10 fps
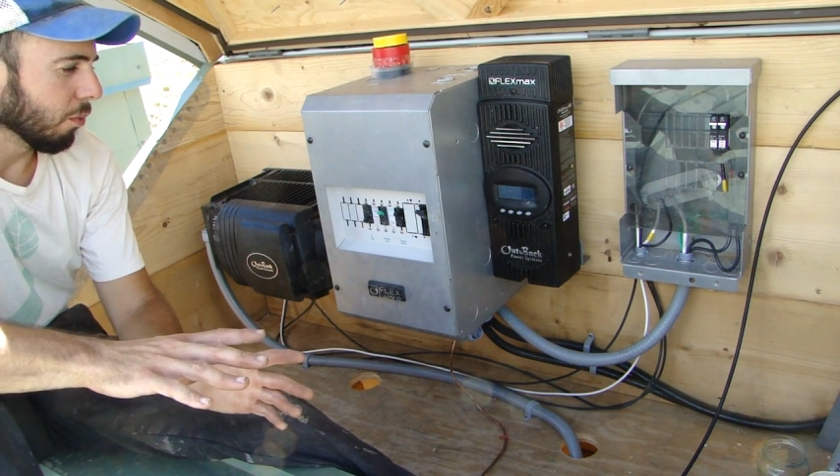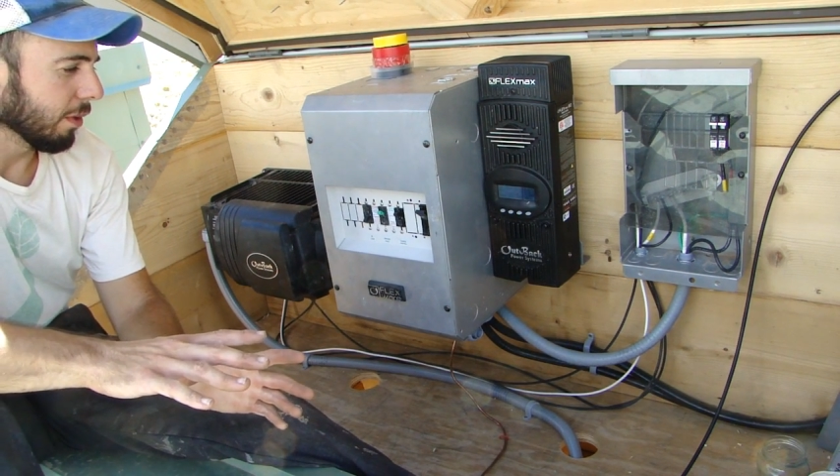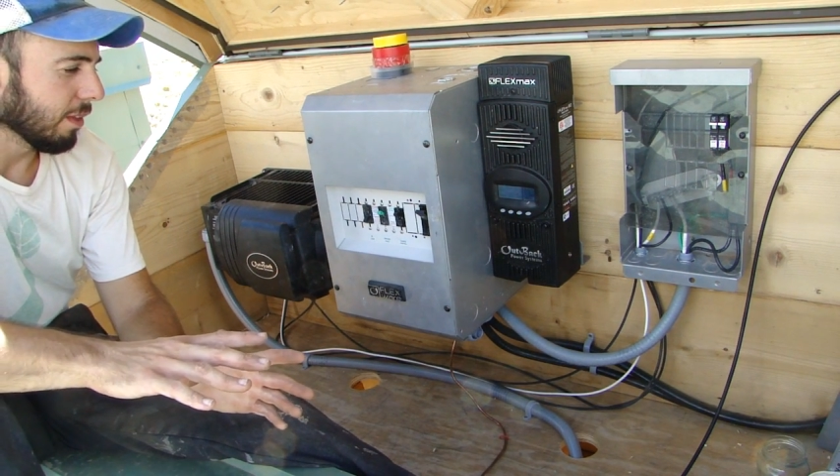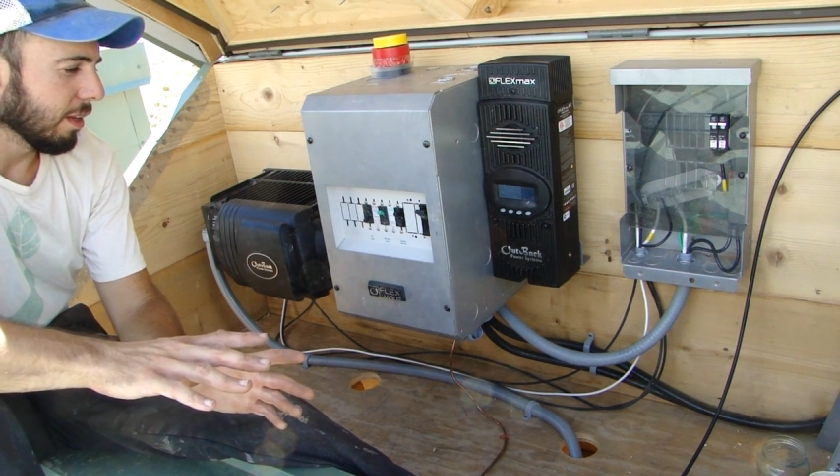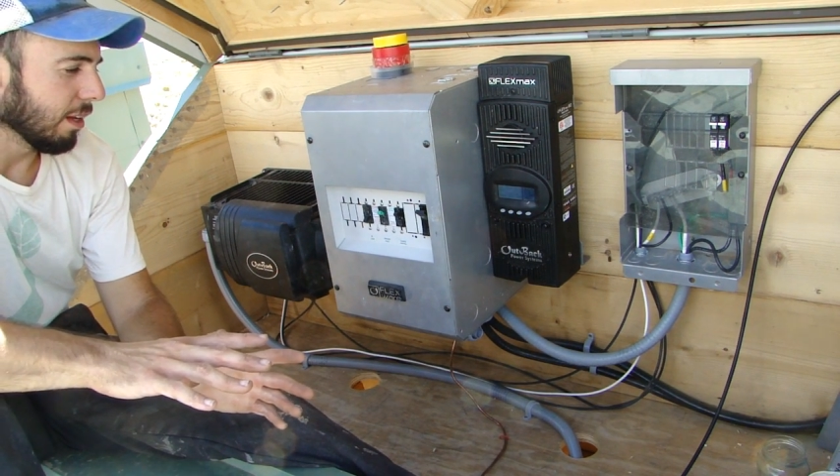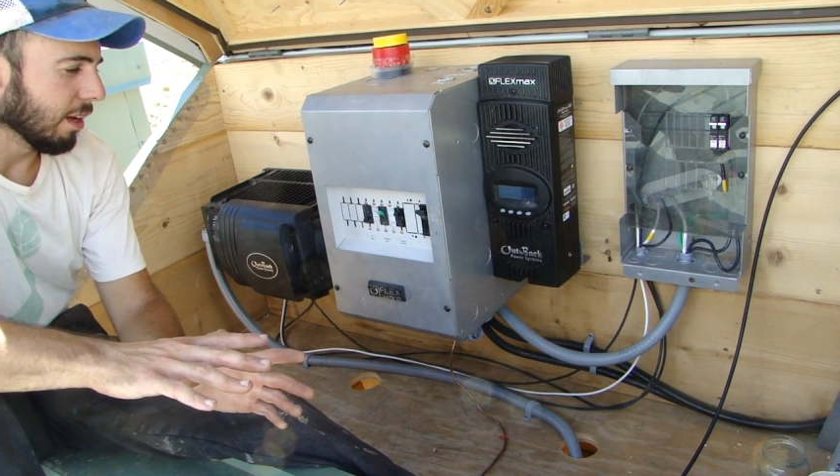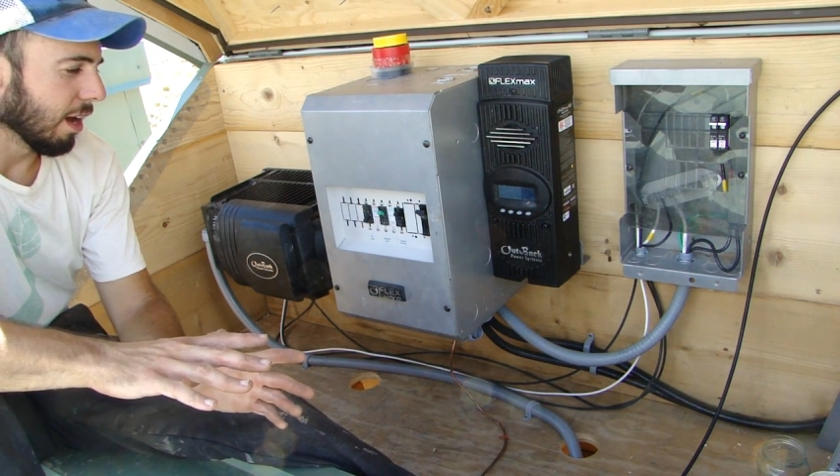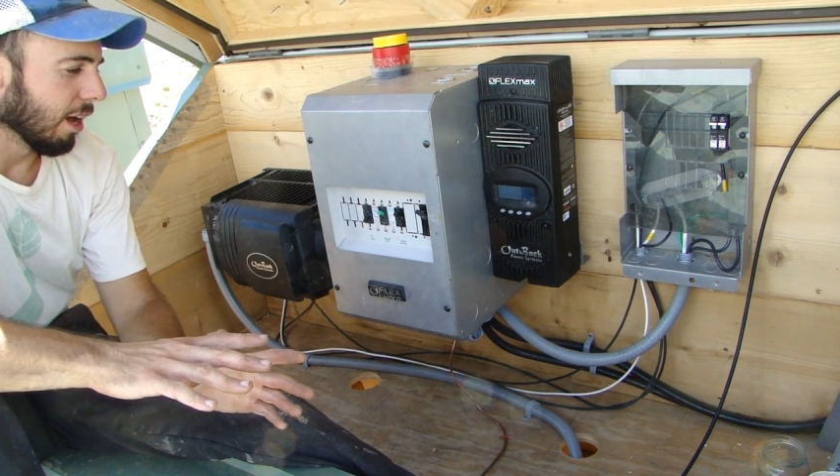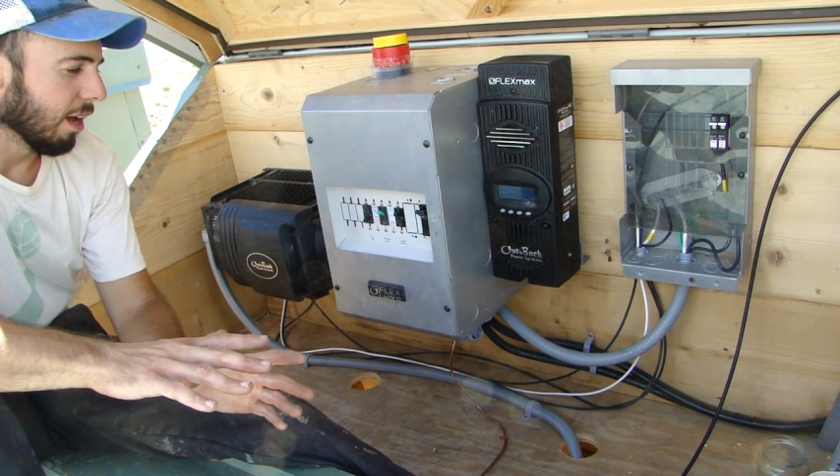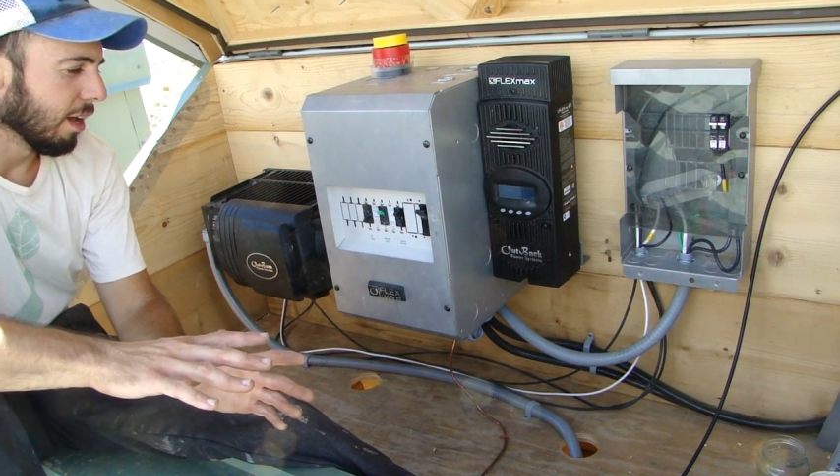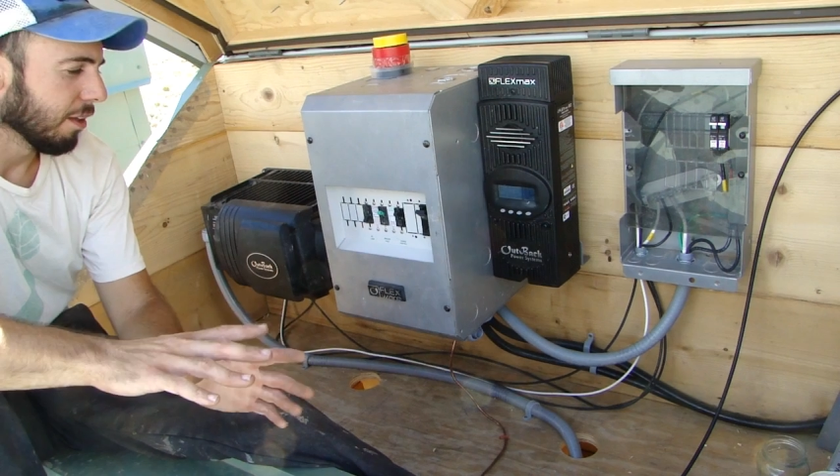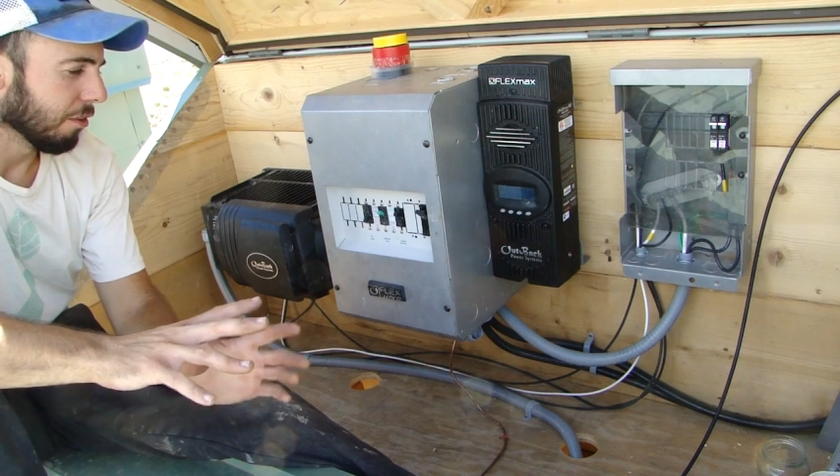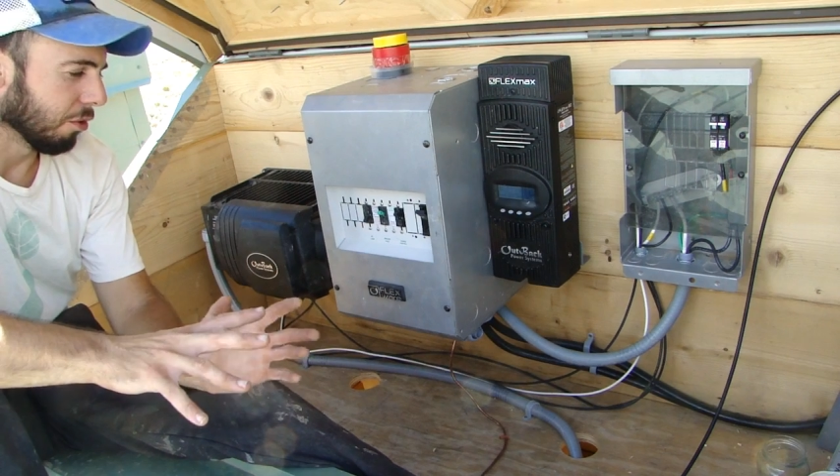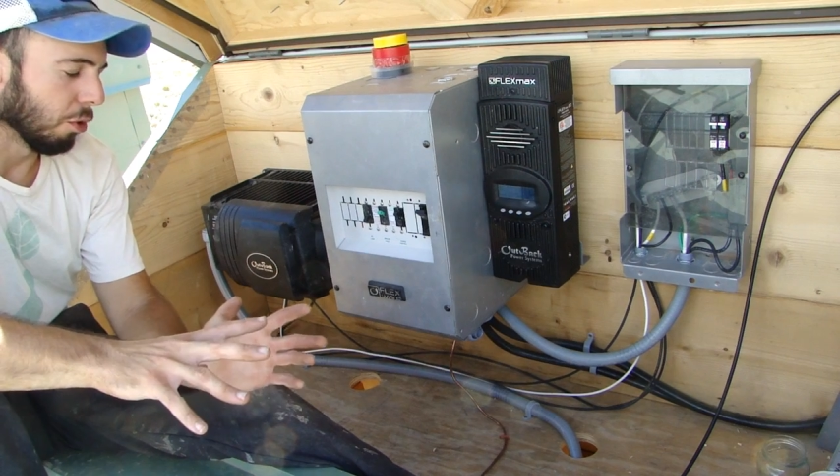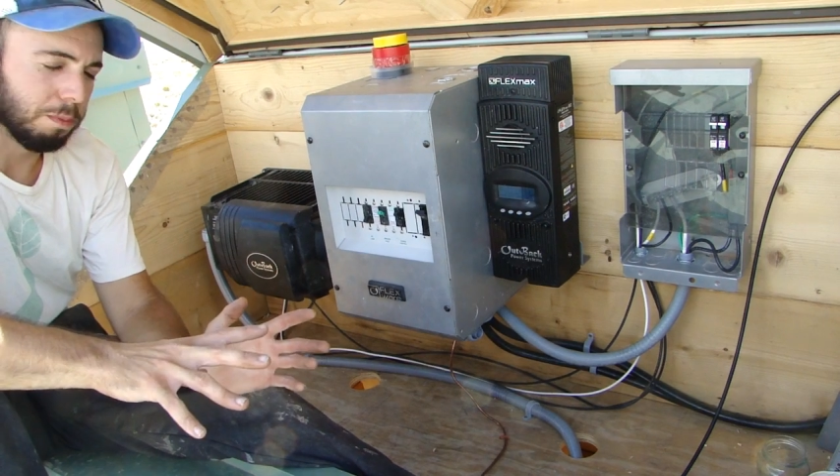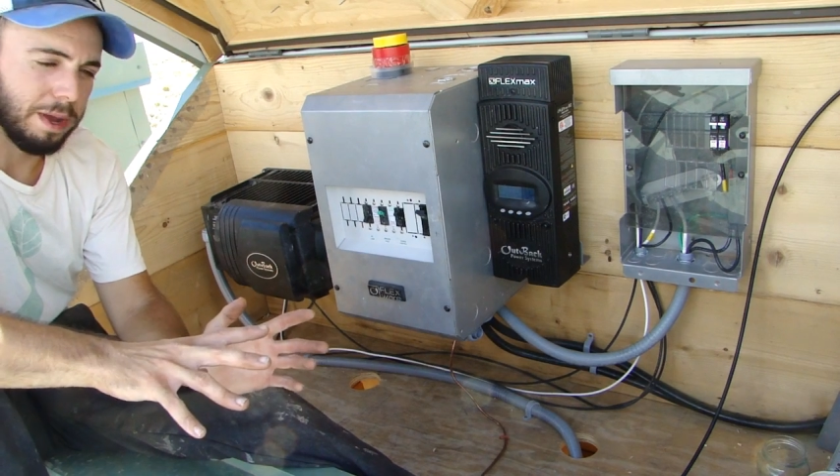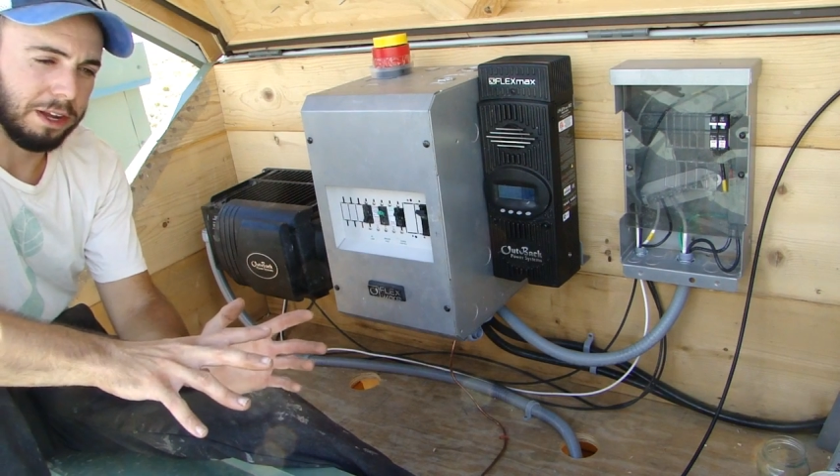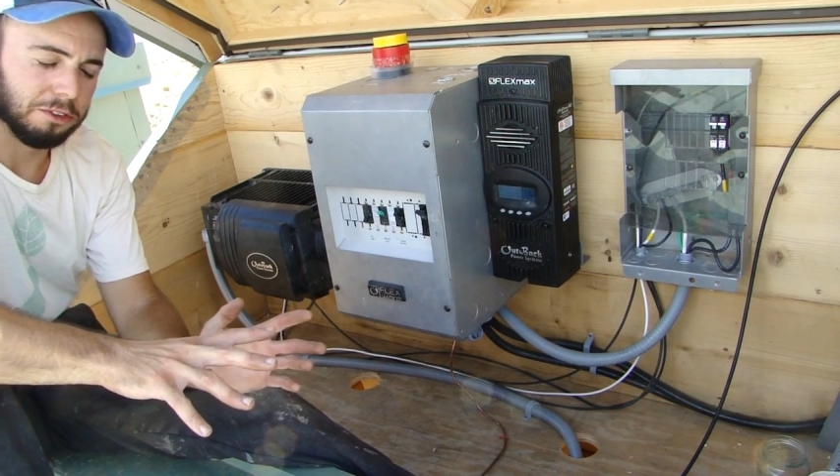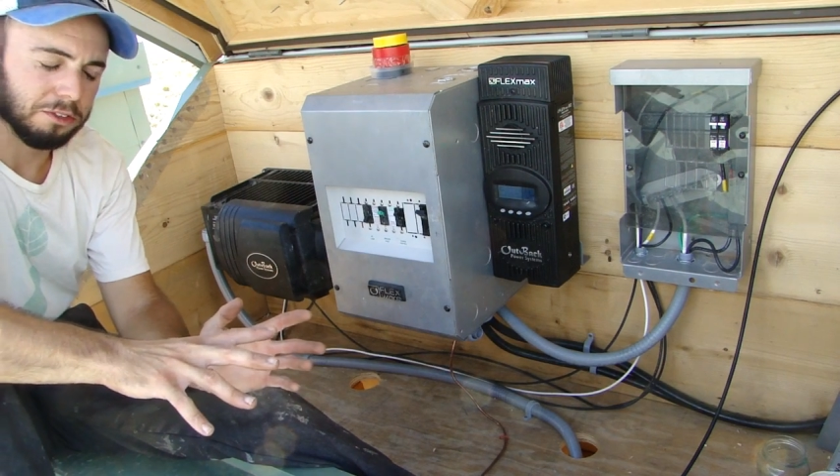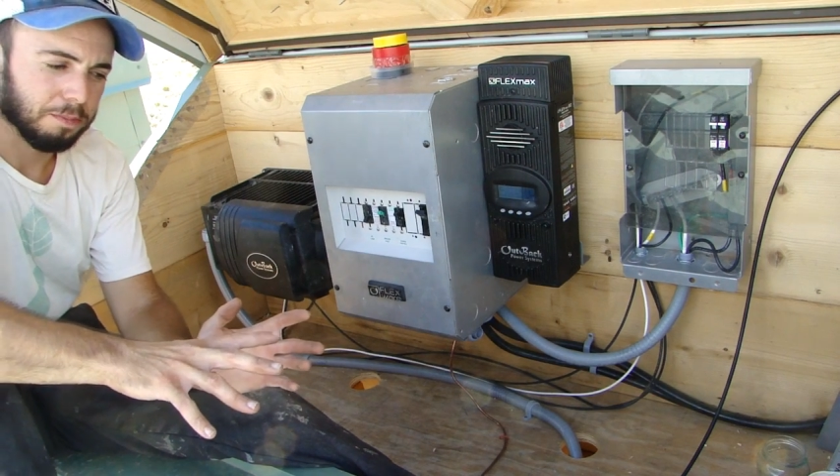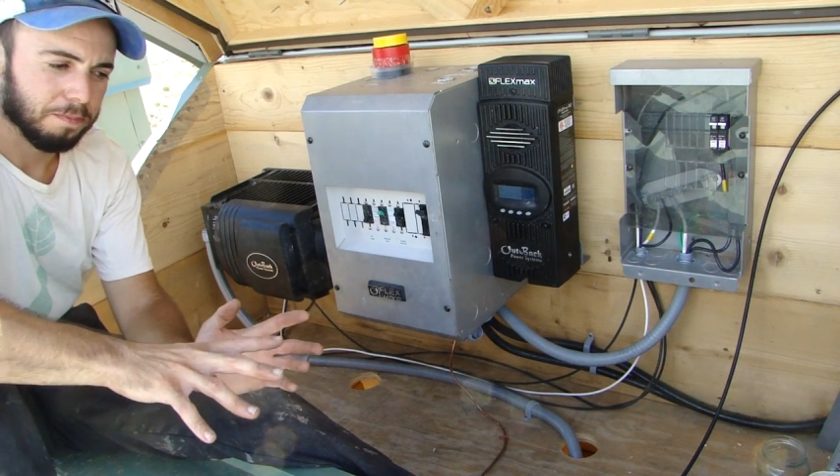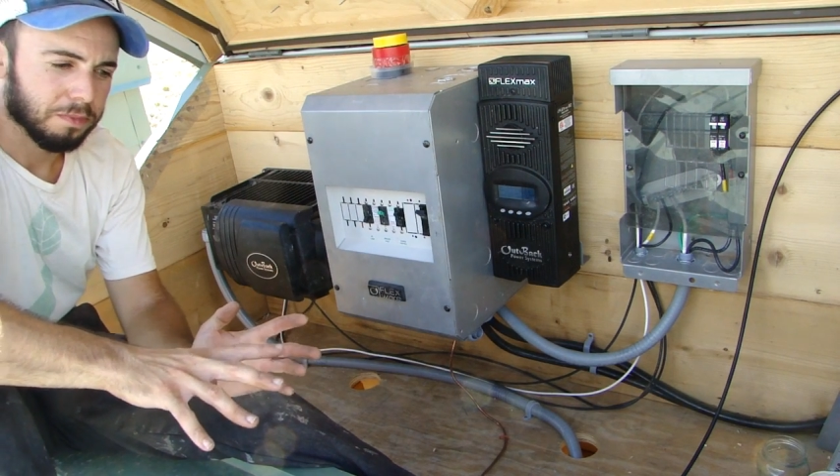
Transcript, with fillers: with the solar panels.